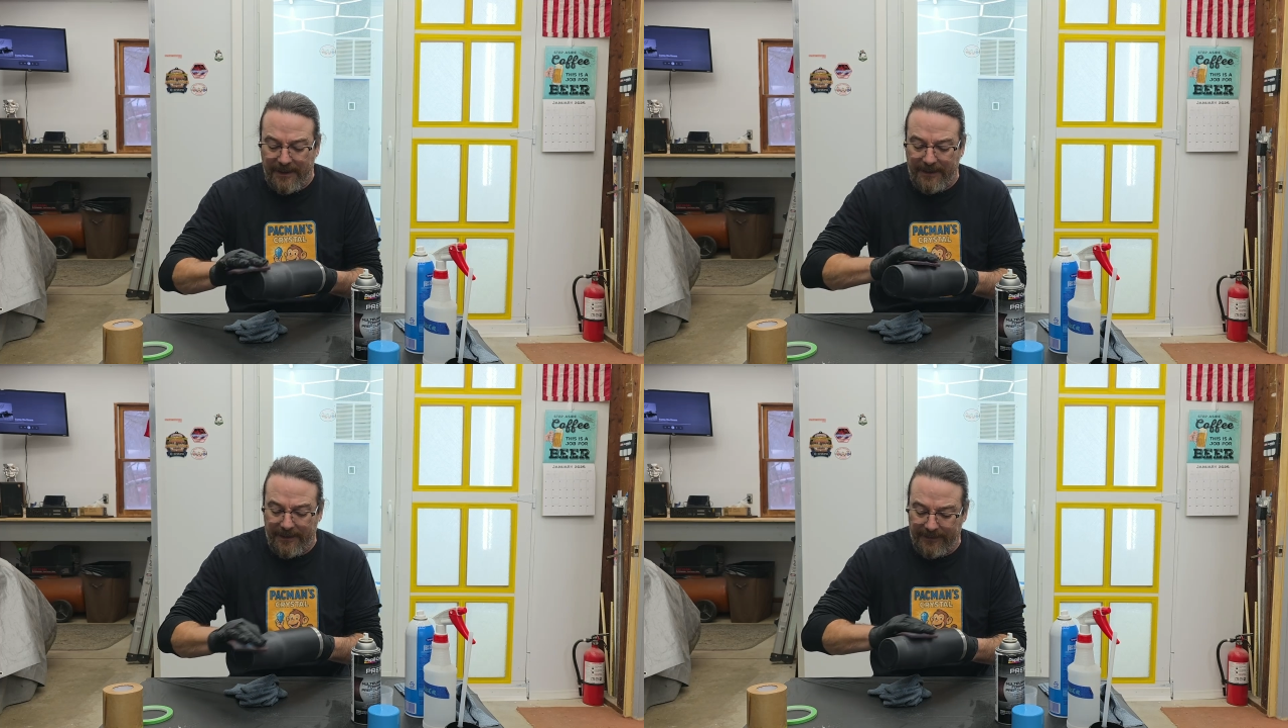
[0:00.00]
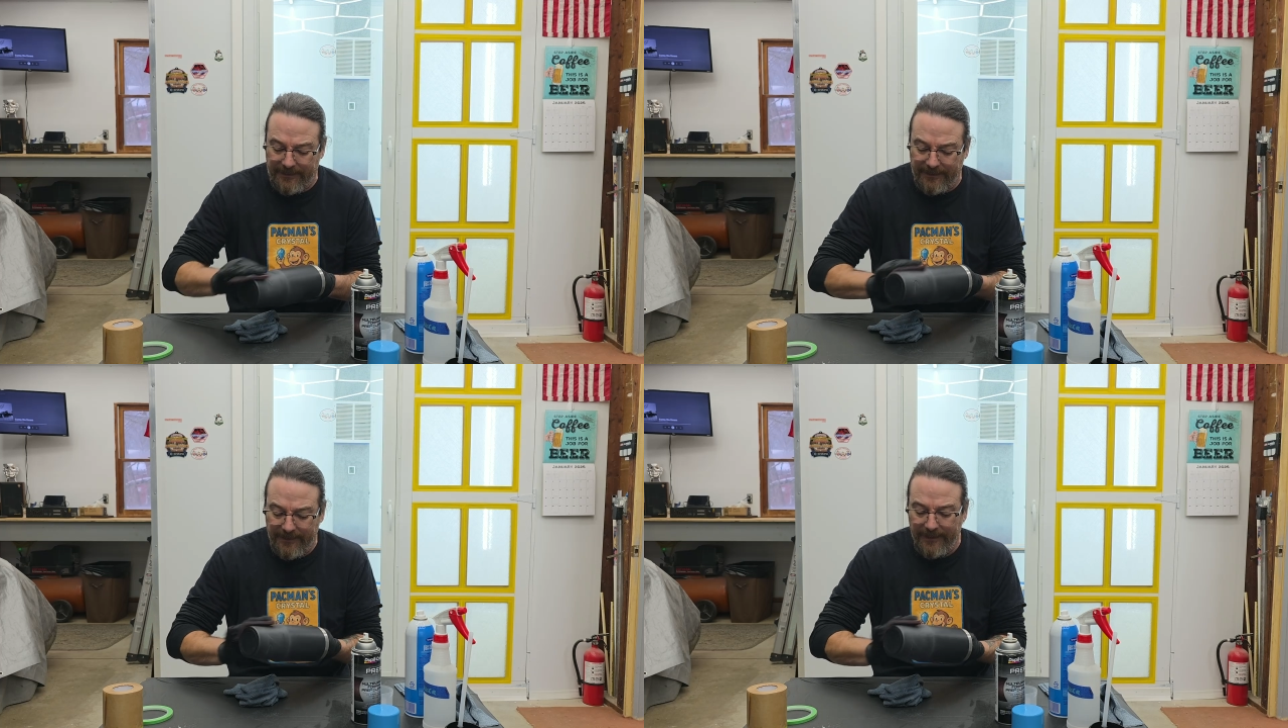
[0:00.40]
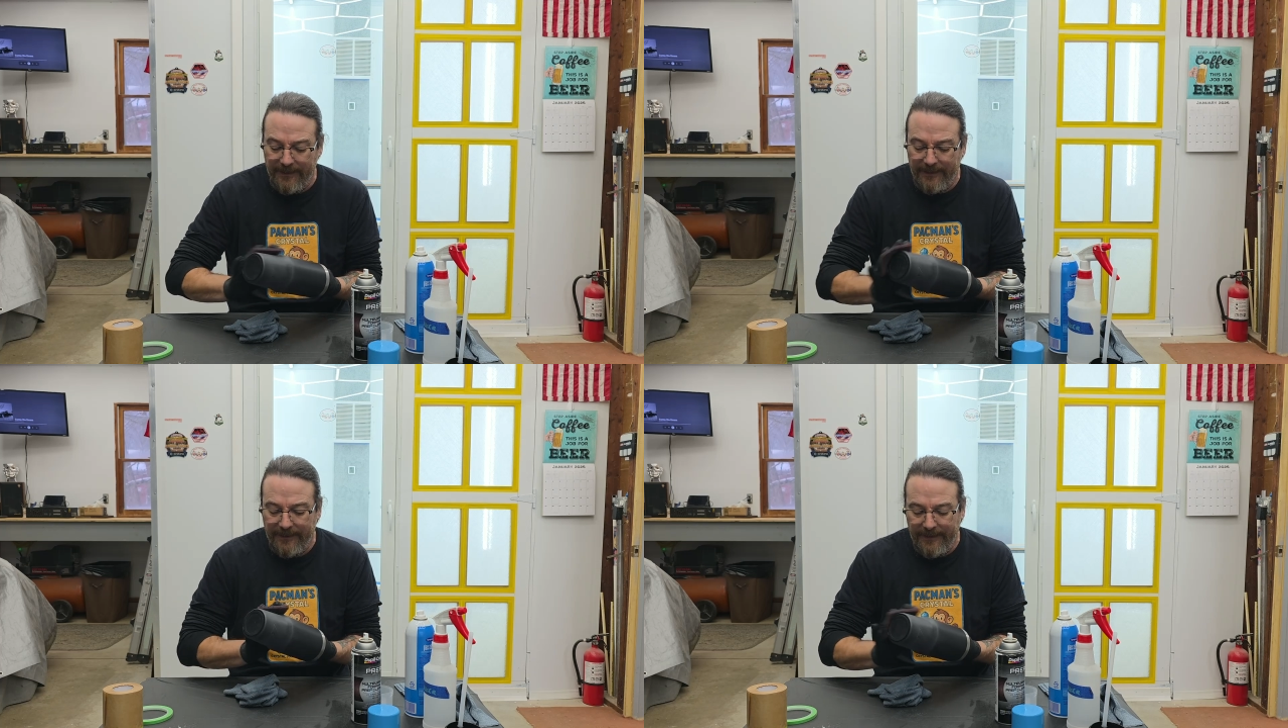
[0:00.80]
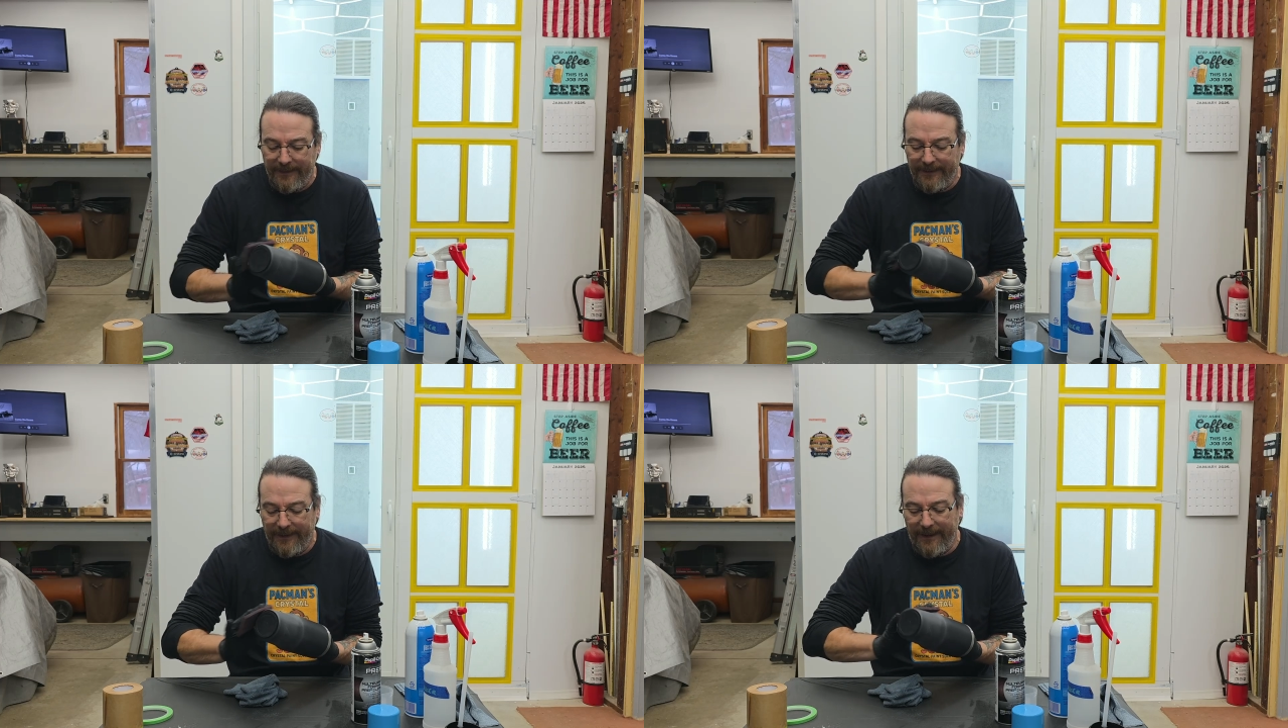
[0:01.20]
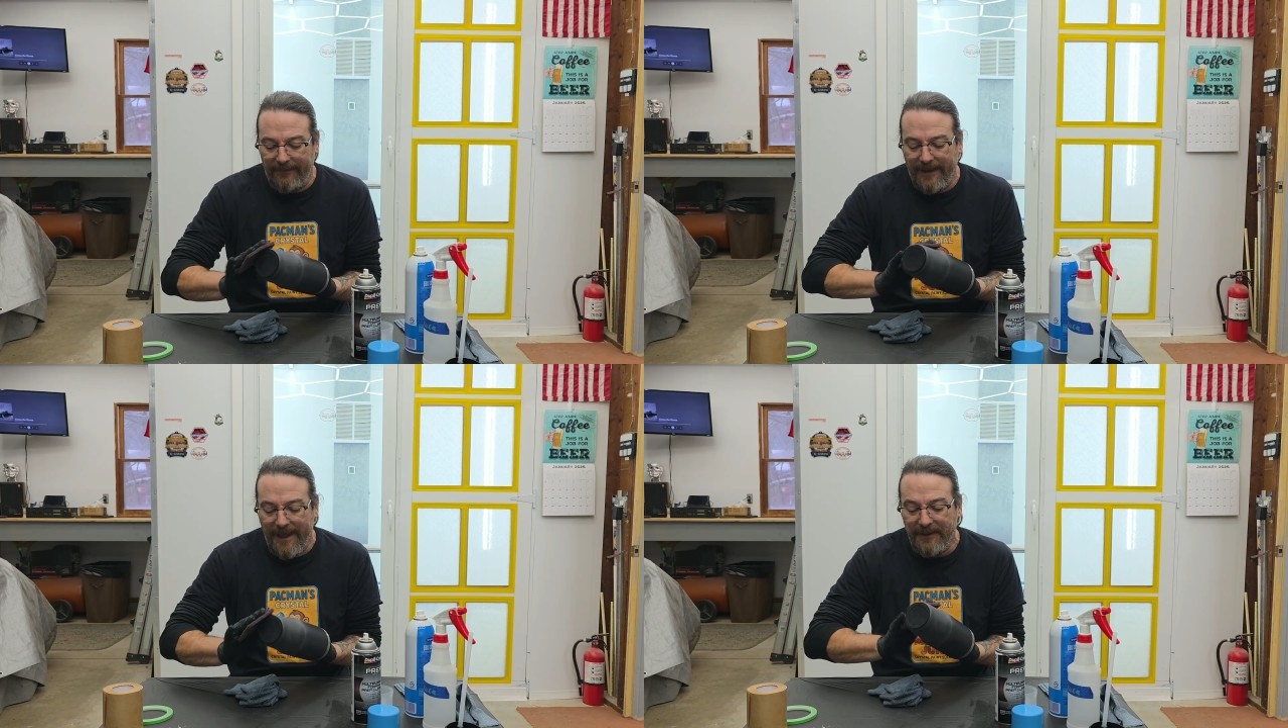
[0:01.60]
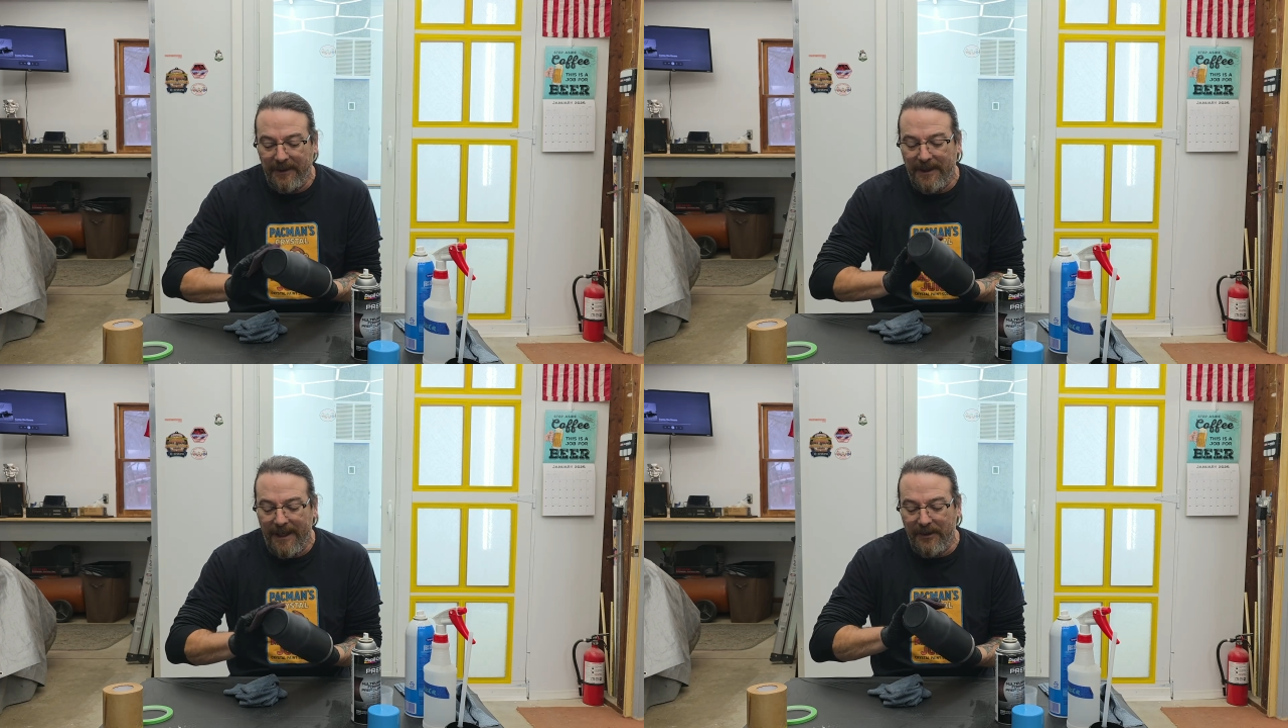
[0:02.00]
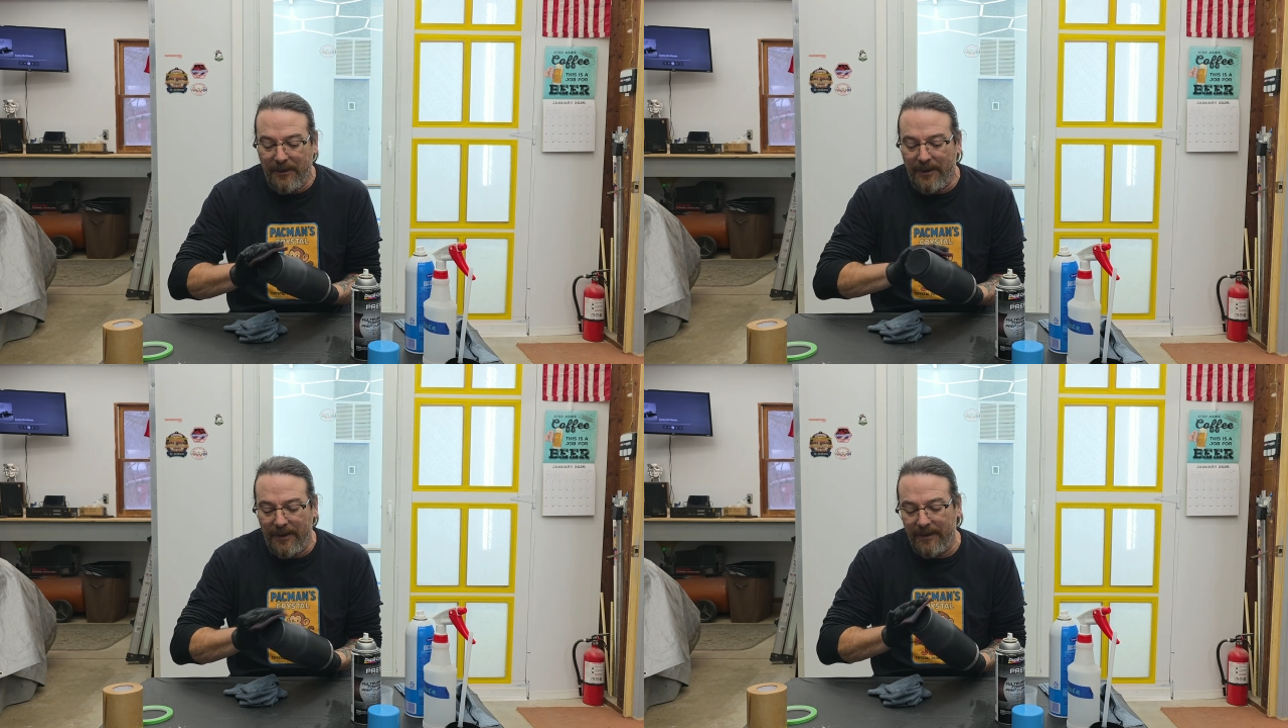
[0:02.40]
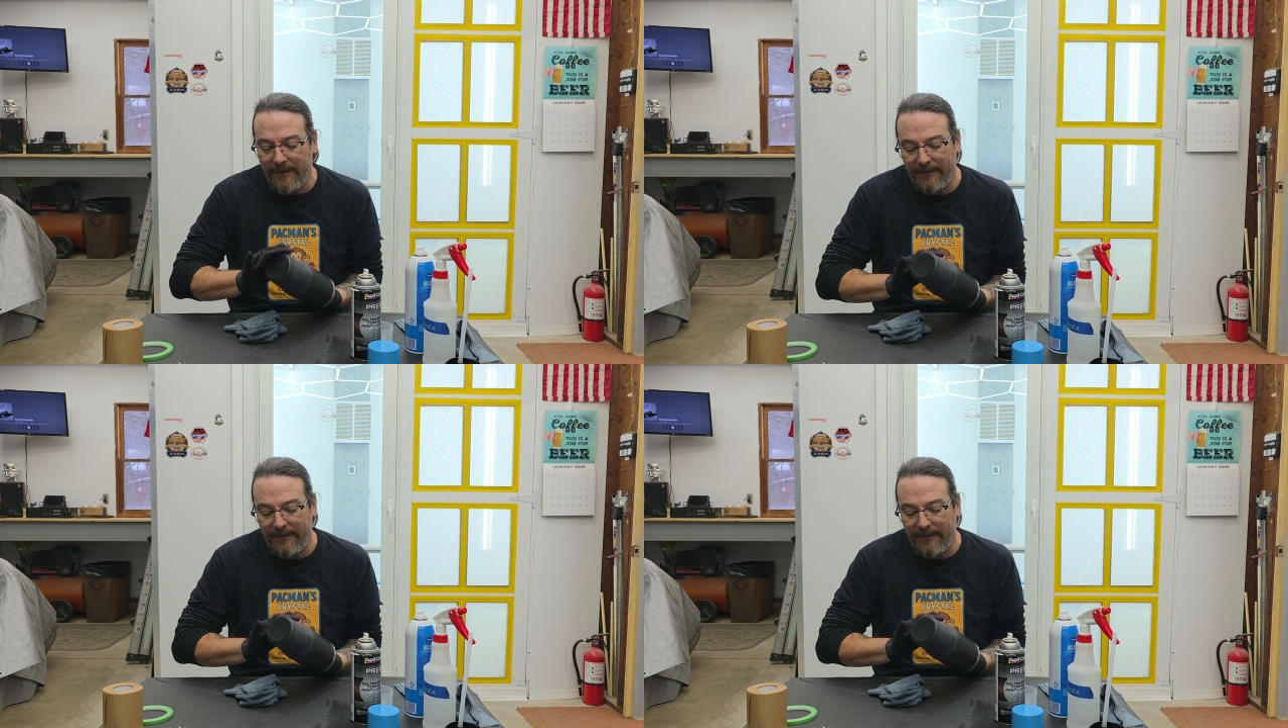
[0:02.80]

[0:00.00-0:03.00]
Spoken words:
to even out the texture.